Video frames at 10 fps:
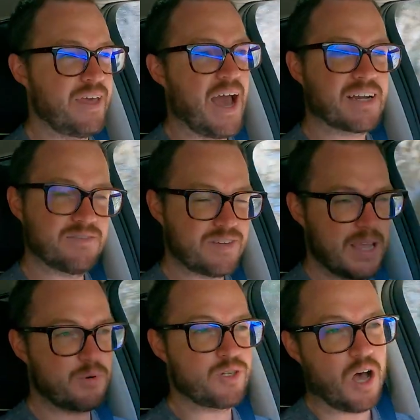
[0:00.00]
The active
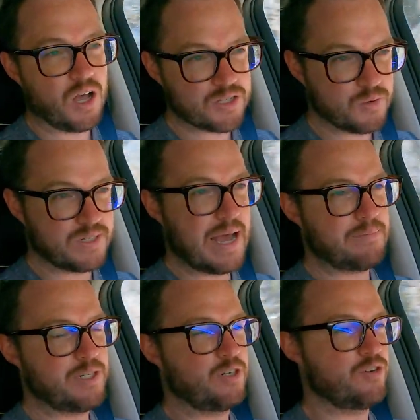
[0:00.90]
dampers also
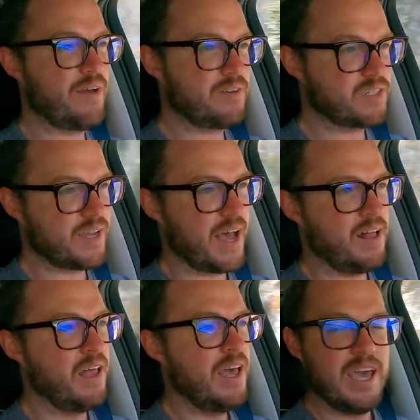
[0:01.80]
adapt to your driving
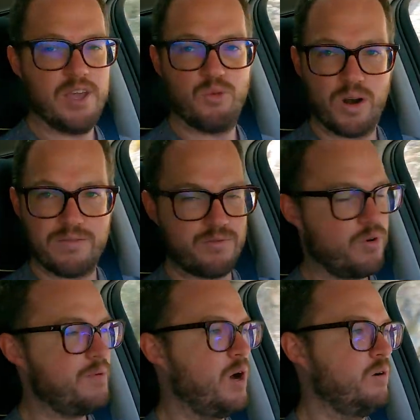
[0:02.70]
style in one of
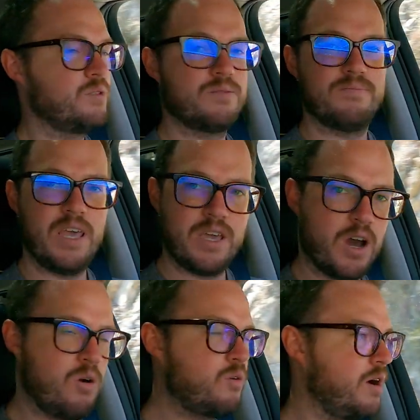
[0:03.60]
three modes,
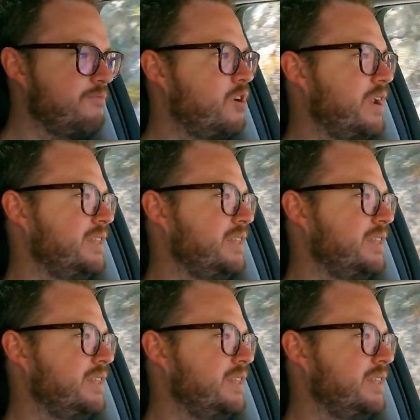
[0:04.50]
Eco, Comfort,